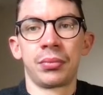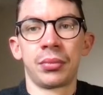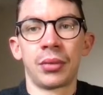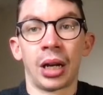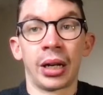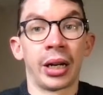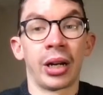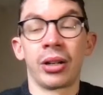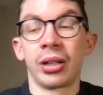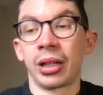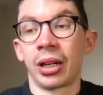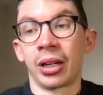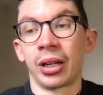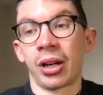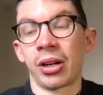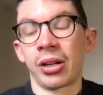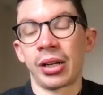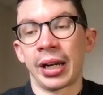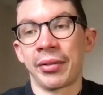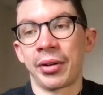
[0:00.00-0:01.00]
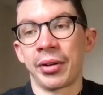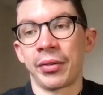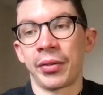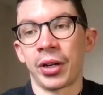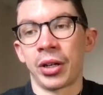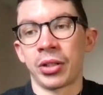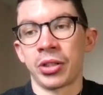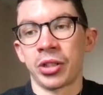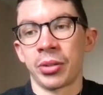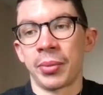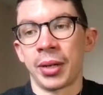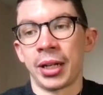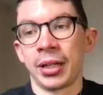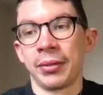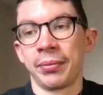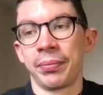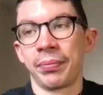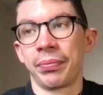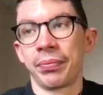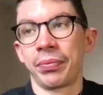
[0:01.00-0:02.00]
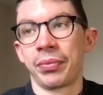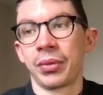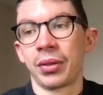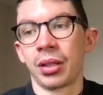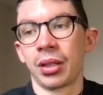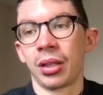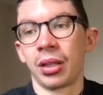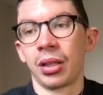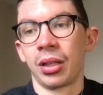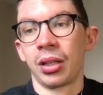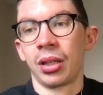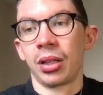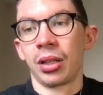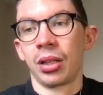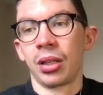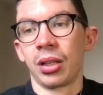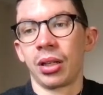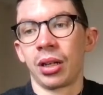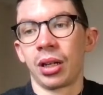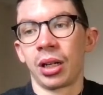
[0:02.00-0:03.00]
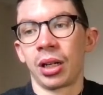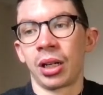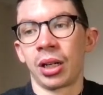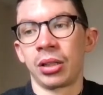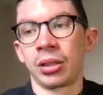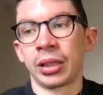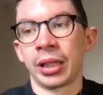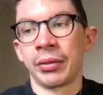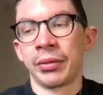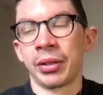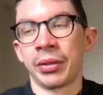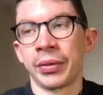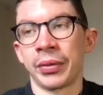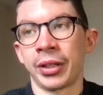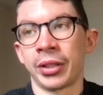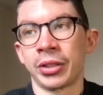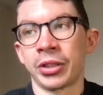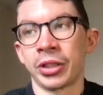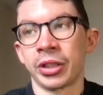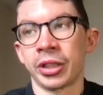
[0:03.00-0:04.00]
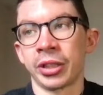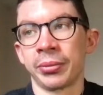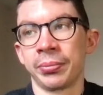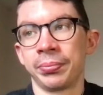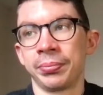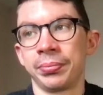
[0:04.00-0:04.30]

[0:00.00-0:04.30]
I can't get rid of Archer, mate. I can't get rid of Archer.